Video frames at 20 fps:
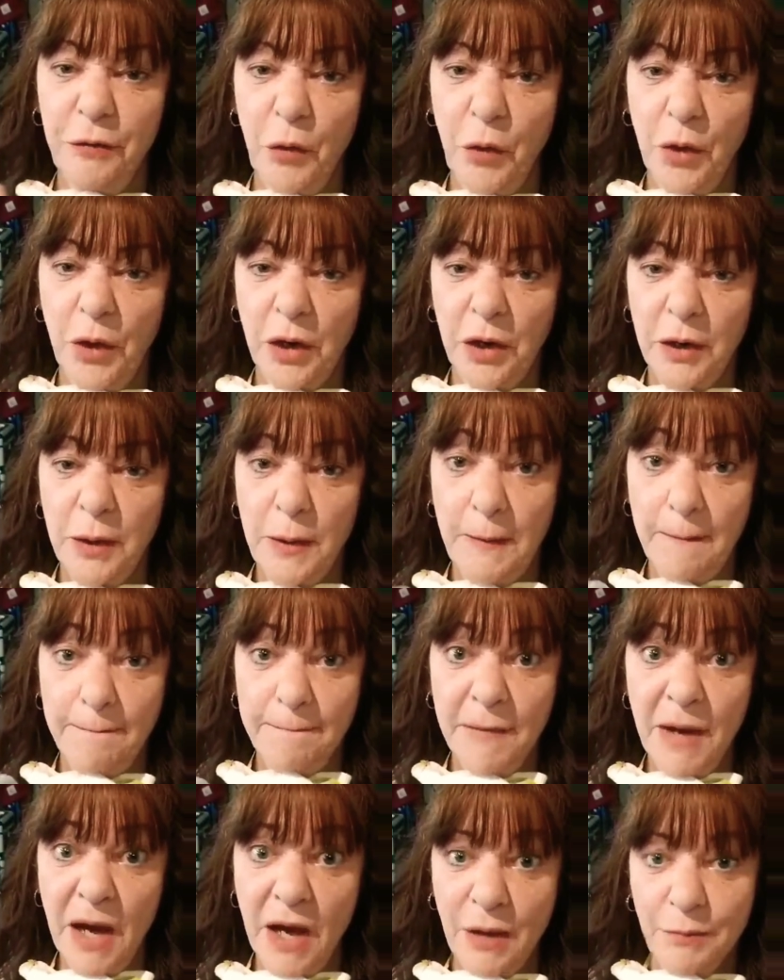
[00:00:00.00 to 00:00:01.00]
for
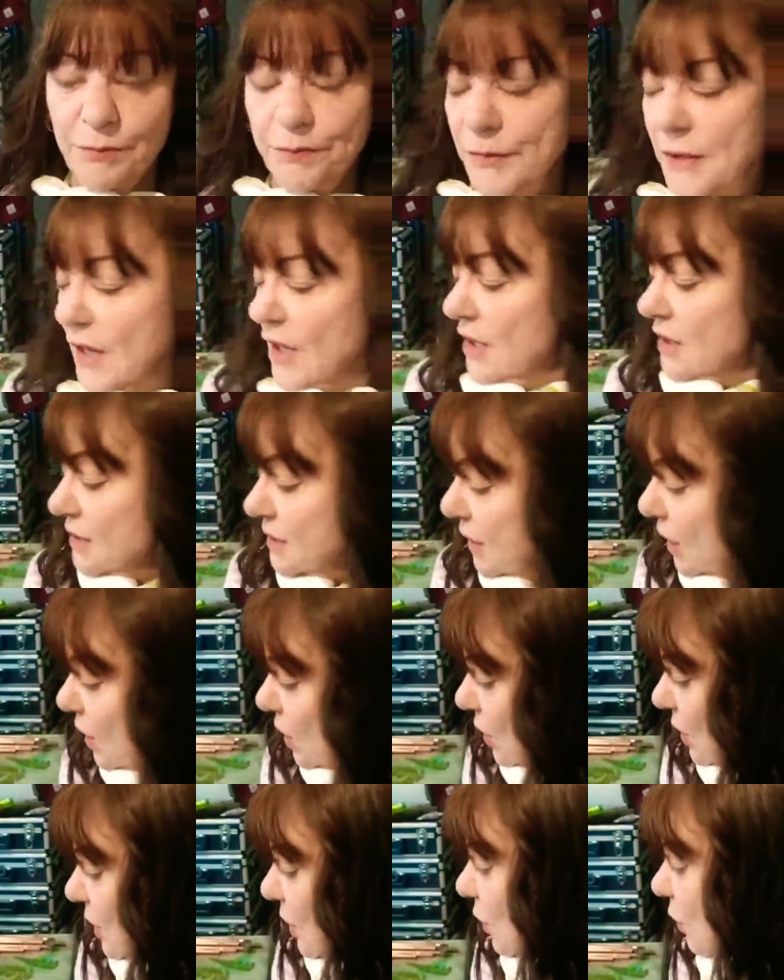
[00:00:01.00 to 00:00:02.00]
mom.
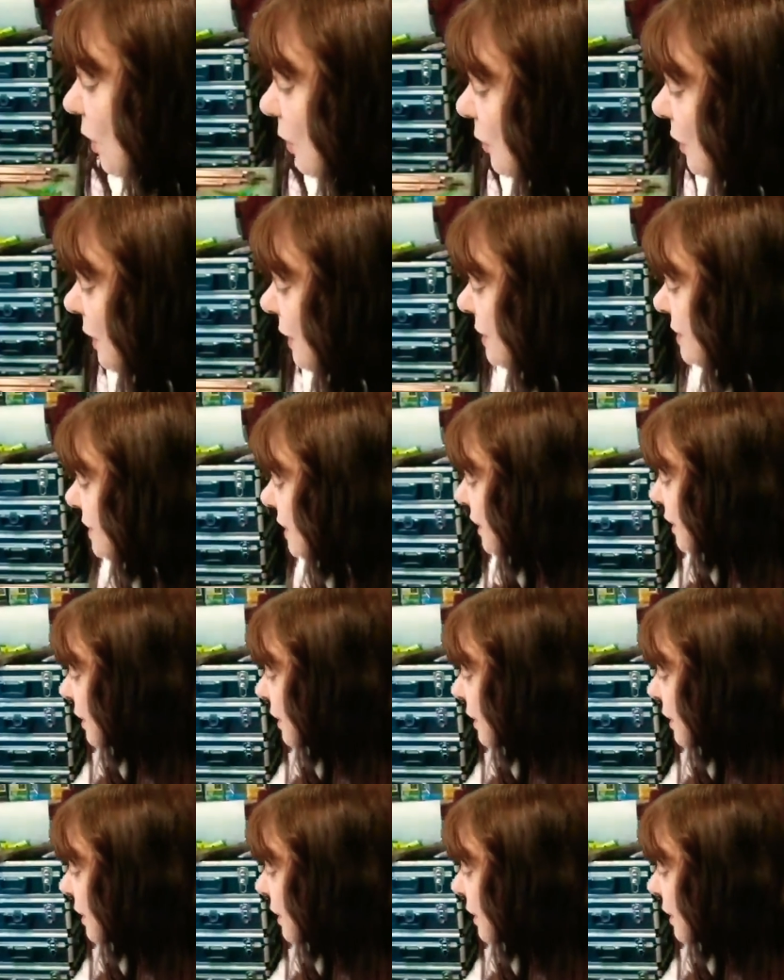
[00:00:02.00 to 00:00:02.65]
So what we're going